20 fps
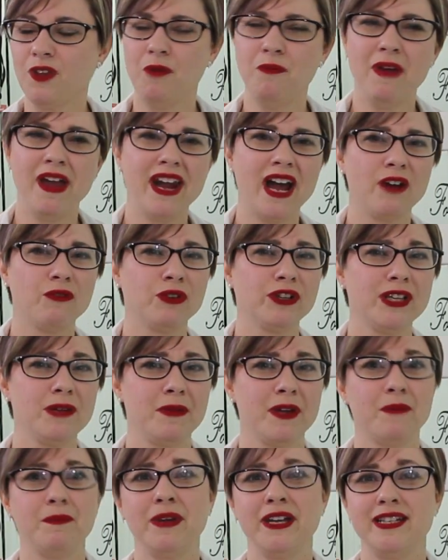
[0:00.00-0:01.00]
may not really
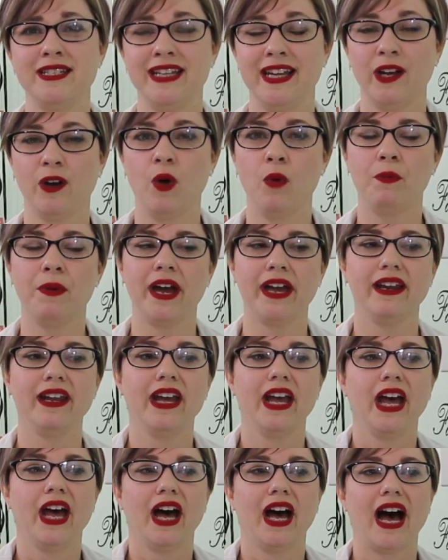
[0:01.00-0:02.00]
be a big deal, but
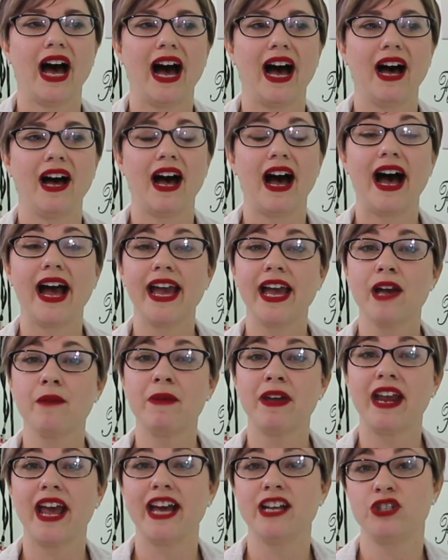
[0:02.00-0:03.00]
I
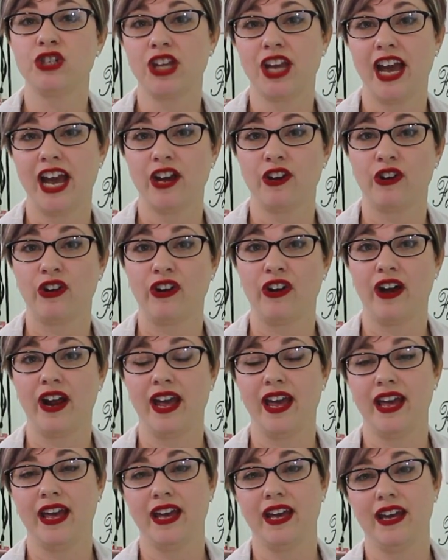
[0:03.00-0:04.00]
am an educator
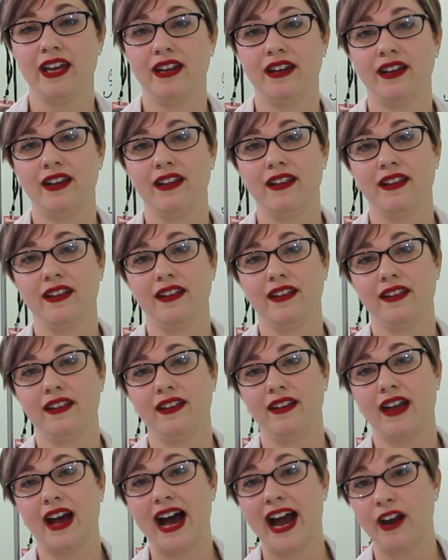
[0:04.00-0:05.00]
in
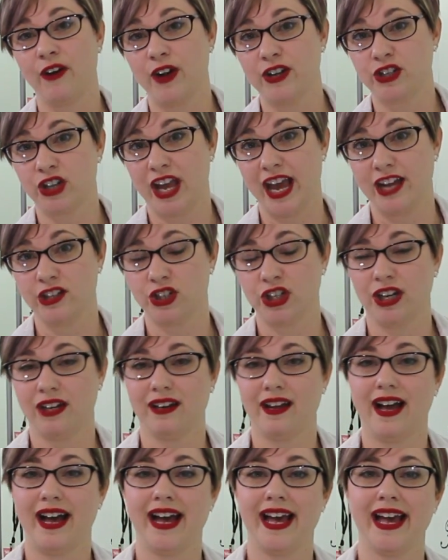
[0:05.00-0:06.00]
higher
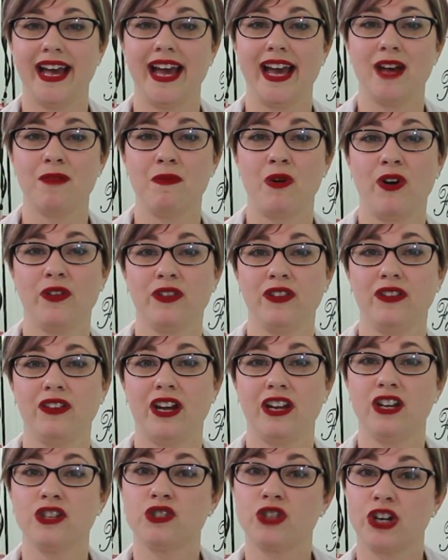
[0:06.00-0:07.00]
education. I am
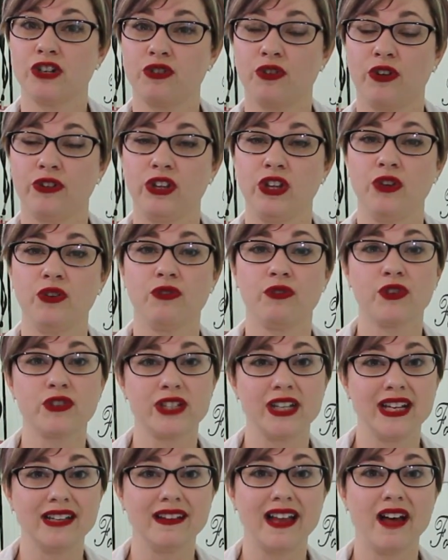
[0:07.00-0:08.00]
an instructor on the
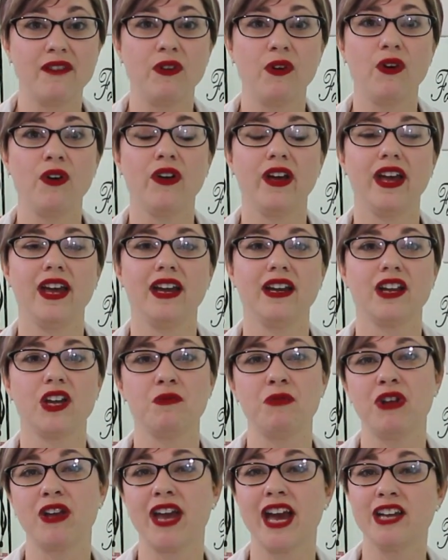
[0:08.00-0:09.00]
university level in
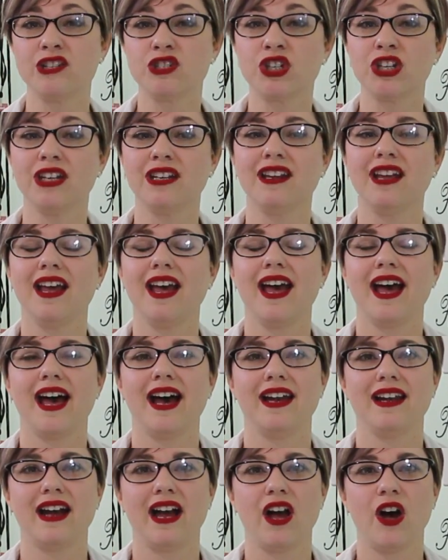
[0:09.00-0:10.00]
communication,
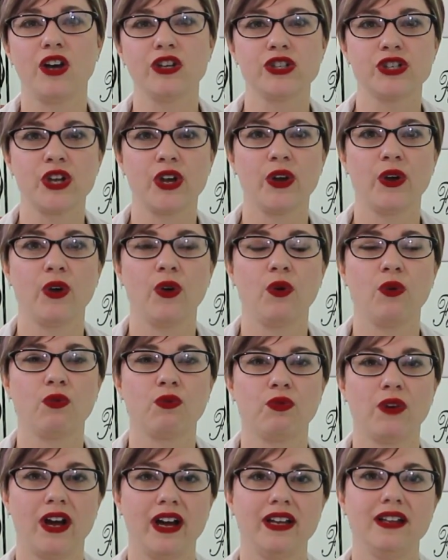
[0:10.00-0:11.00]
and I also
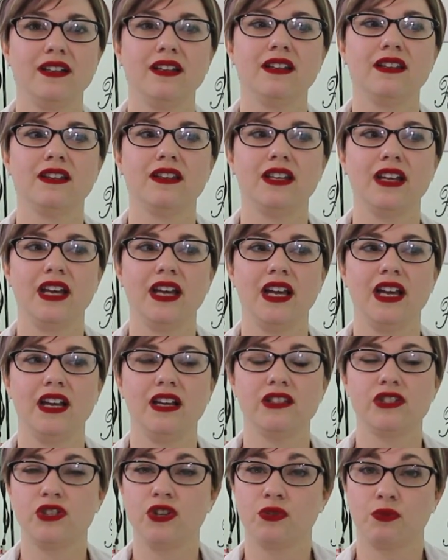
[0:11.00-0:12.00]
run
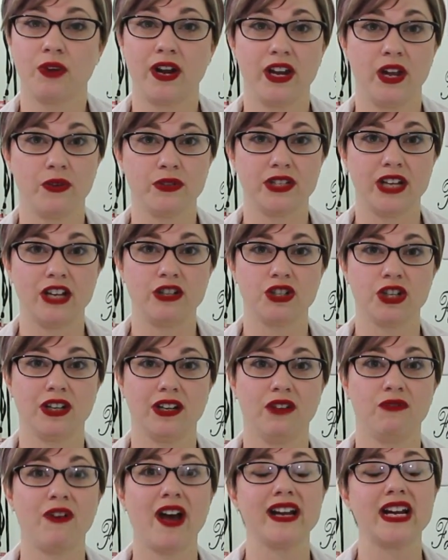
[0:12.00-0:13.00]
the student radio
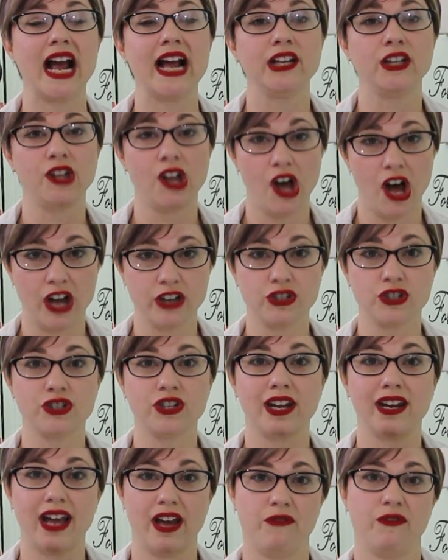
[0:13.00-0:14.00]
station. In fact, I
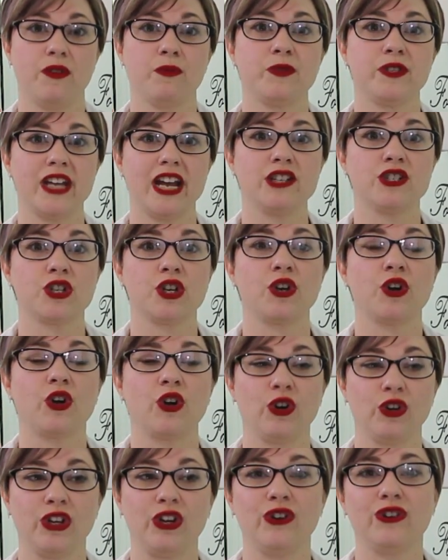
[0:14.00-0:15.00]
launched an FM station
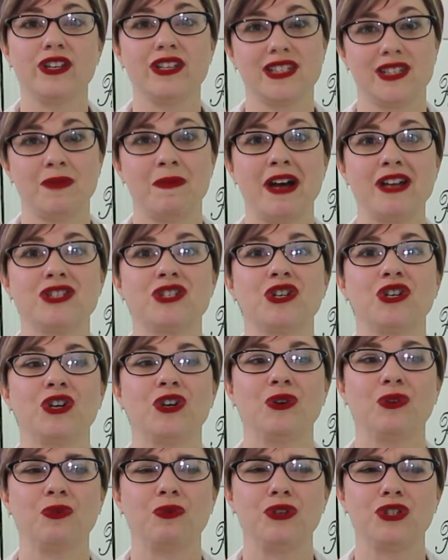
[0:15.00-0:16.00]
earlier this
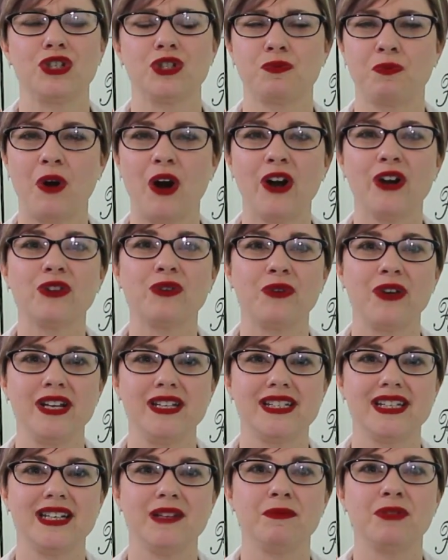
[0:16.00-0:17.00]
semester, which is part of the
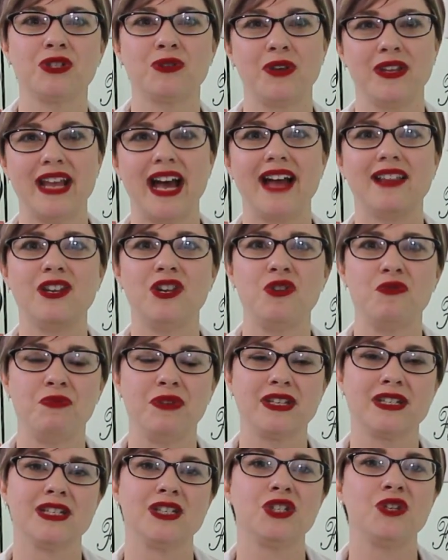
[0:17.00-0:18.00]
reason, between that and the new
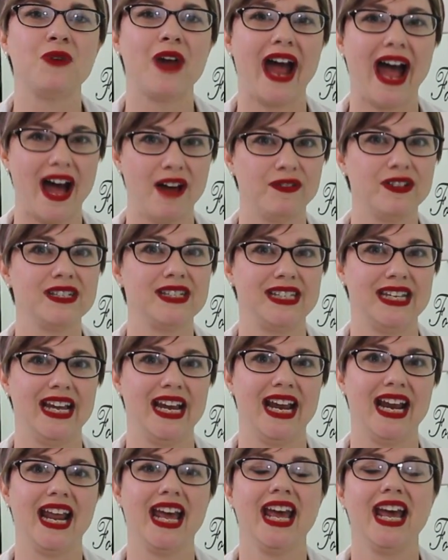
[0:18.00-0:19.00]
business, you haven't
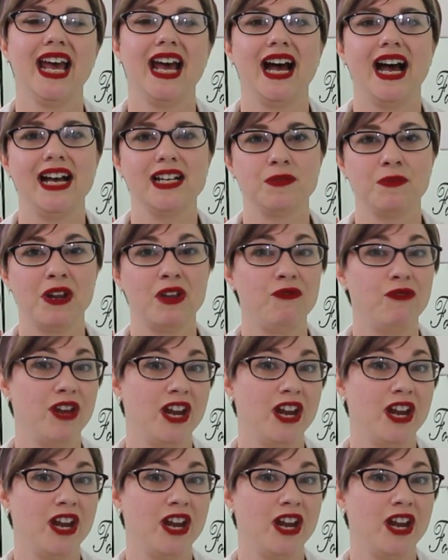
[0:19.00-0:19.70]
seen as many